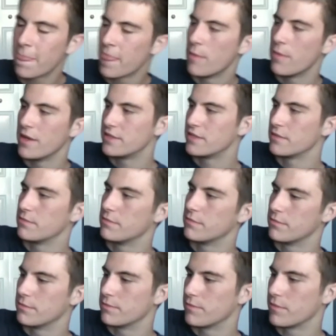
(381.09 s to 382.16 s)
made
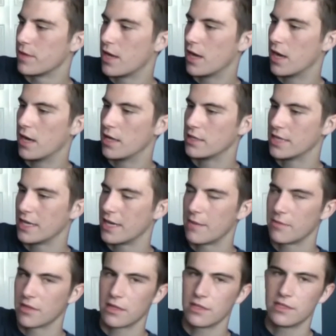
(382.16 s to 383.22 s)
some uh,
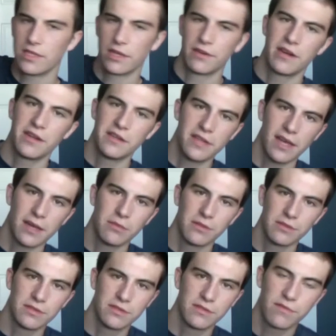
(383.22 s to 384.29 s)
dynamically generated
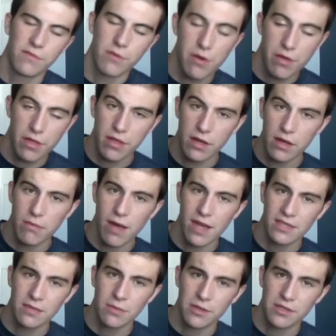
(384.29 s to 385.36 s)
tables for the
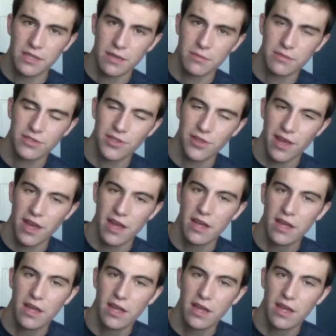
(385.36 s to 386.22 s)
basketball teams so that